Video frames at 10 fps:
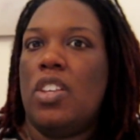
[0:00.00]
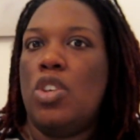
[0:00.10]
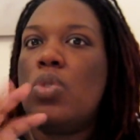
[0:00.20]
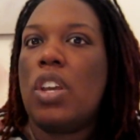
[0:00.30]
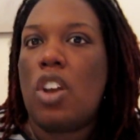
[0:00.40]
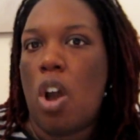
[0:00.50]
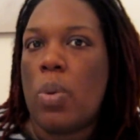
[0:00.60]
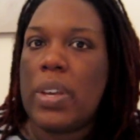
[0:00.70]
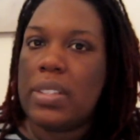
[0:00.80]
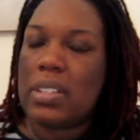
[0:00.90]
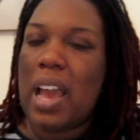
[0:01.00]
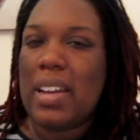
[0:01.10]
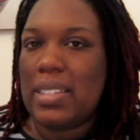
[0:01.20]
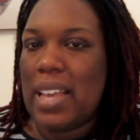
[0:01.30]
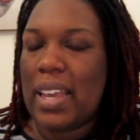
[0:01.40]
you can always
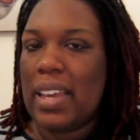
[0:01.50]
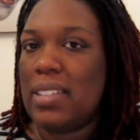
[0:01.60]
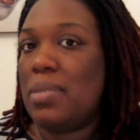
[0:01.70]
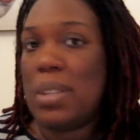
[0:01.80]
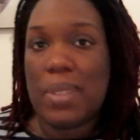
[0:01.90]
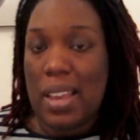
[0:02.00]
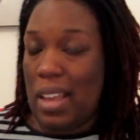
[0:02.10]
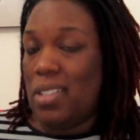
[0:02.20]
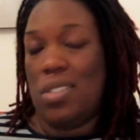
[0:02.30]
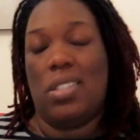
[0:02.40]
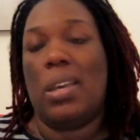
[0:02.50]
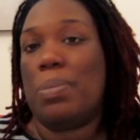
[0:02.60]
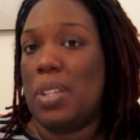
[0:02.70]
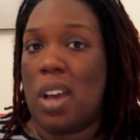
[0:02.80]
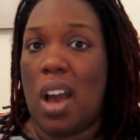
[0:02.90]
kind of second guess. Sometimes I just
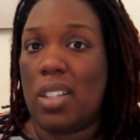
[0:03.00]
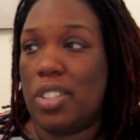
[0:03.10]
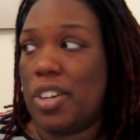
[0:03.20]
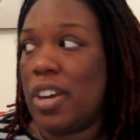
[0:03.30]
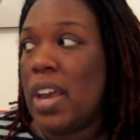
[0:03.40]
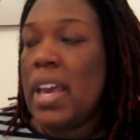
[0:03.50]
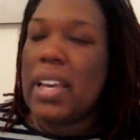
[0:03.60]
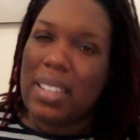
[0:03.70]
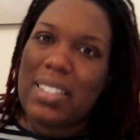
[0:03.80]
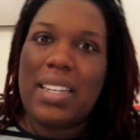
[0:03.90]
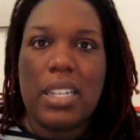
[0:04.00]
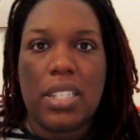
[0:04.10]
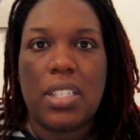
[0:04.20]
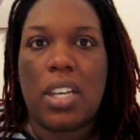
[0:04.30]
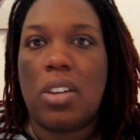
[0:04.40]
skip the doctor unless I need a
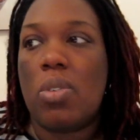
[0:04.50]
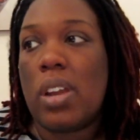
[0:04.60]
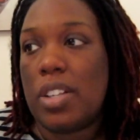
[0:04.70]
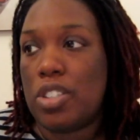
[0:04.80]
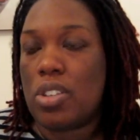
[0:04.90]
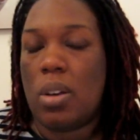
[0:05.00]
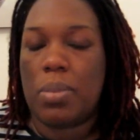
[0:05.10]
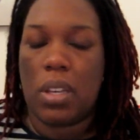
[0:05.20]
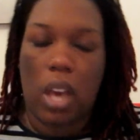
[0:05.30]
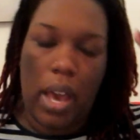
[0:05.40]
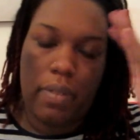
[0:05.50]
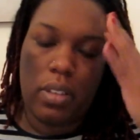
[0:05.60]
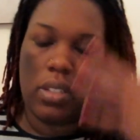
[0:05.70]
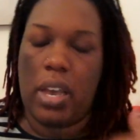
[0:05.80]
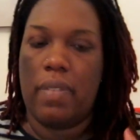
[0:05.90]
sick note, and I just go, I'm like, I have
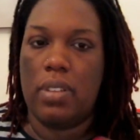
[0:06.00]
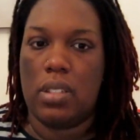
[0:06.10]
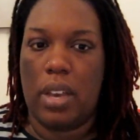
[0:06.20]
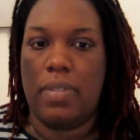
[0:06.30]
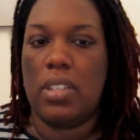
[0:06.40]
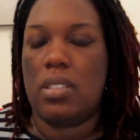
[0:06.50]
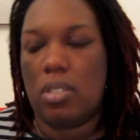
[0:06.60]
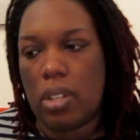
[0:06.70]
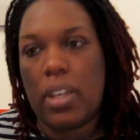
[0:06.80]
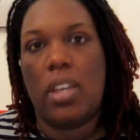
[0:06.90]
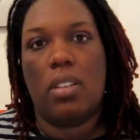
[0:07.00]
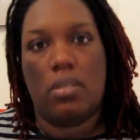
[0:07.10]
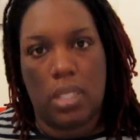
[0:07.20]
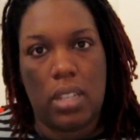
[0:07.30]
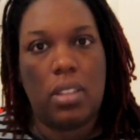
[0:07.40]
this, I have this, I have this, and they're like, here,
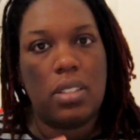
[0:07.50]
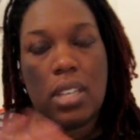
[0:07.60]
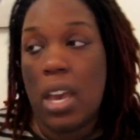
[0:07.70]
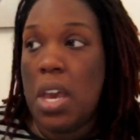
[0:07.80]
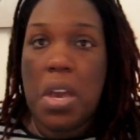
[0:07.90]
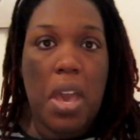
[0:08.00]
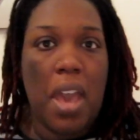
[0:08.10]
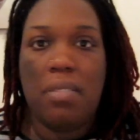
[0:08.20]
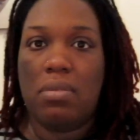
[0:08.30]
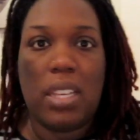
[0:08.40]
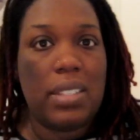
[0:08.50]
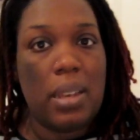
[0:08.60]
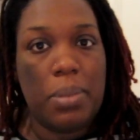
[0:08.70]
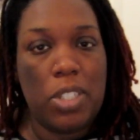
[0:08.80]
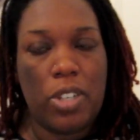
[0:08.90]
take this. And they
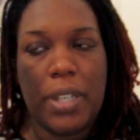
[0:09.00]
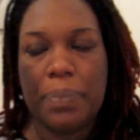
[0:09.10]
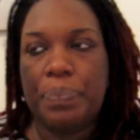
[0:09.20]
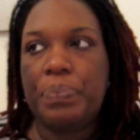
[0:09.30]
set me straight.